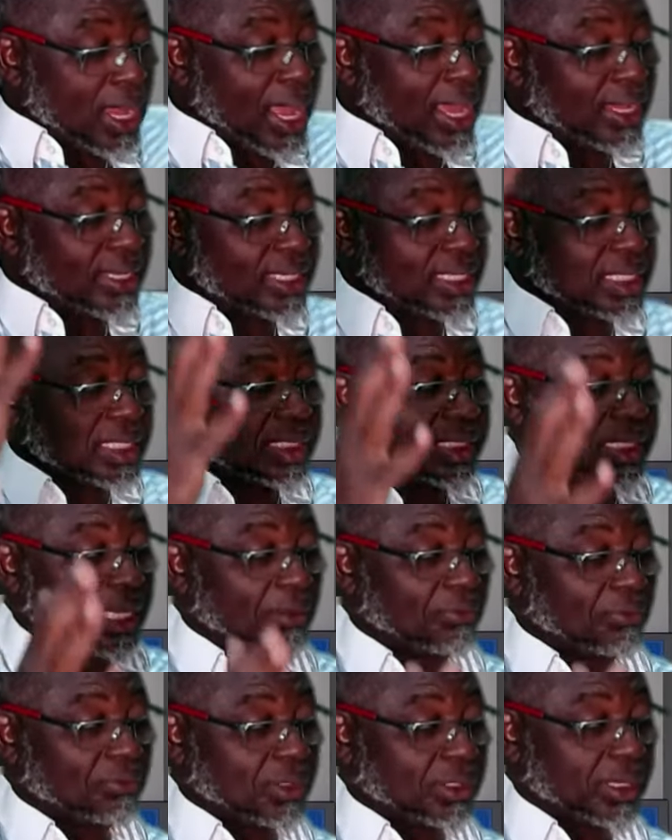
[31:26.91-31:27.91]
And he
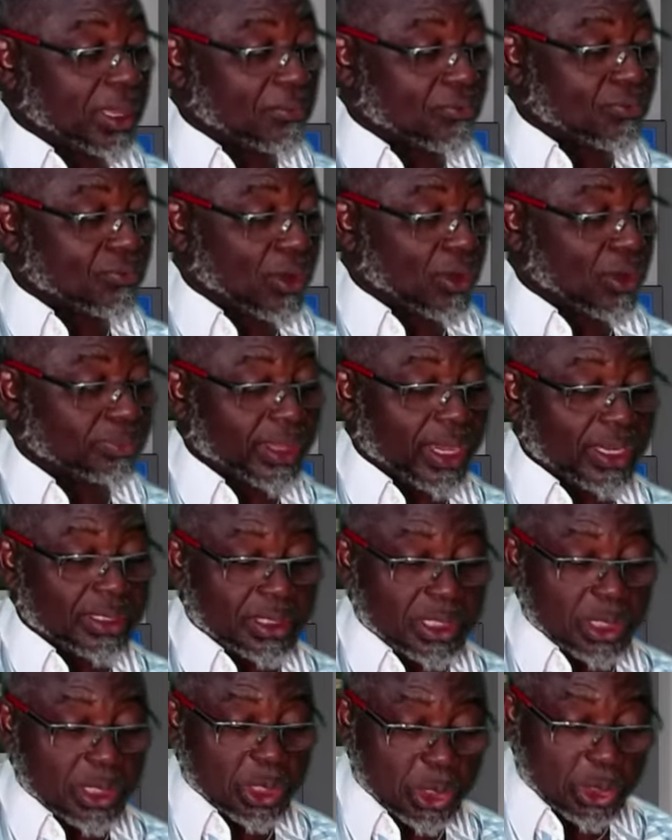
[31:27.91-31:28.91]
saved them from their
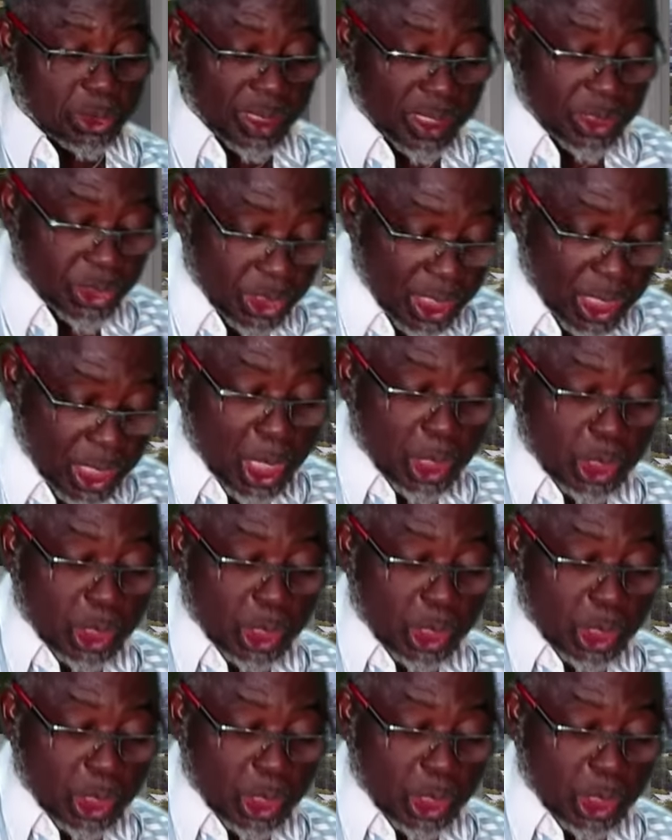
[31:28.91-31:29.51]
distress.